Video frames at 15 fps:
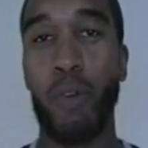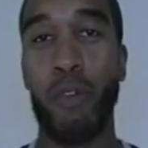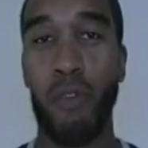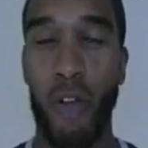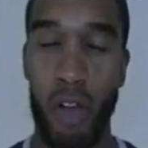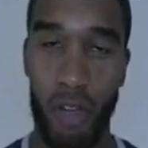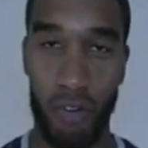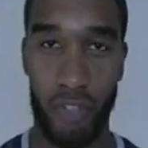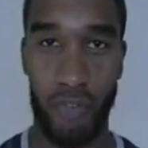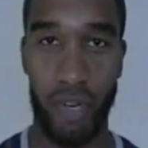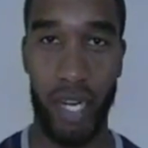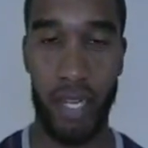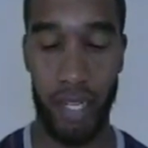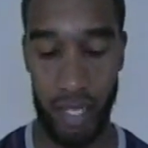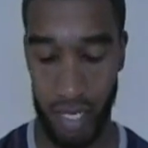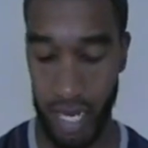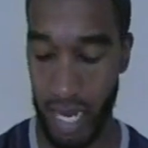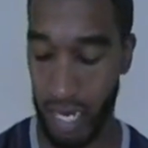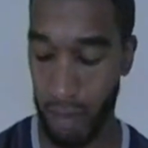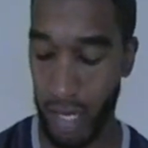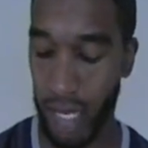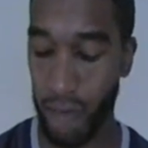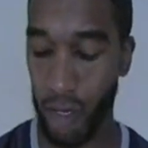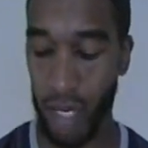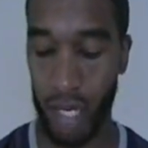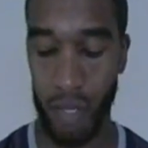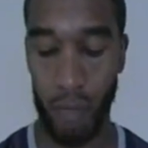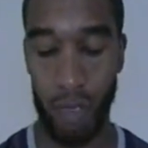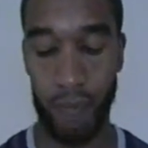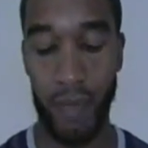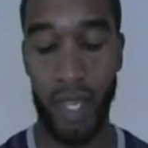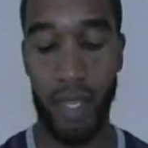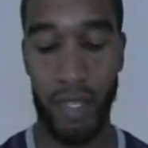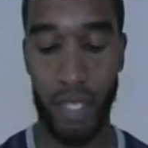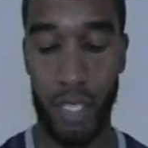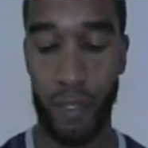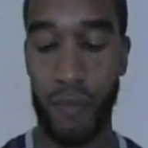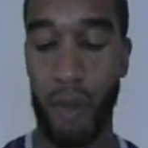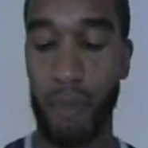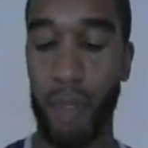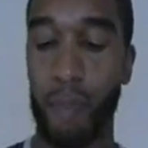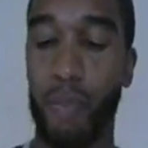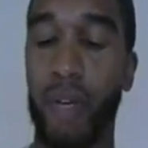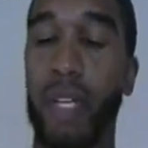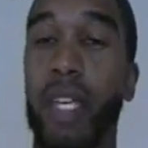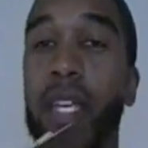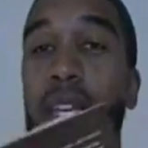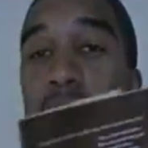You were wrong, Trick. Here, let me give you another one. This is from the book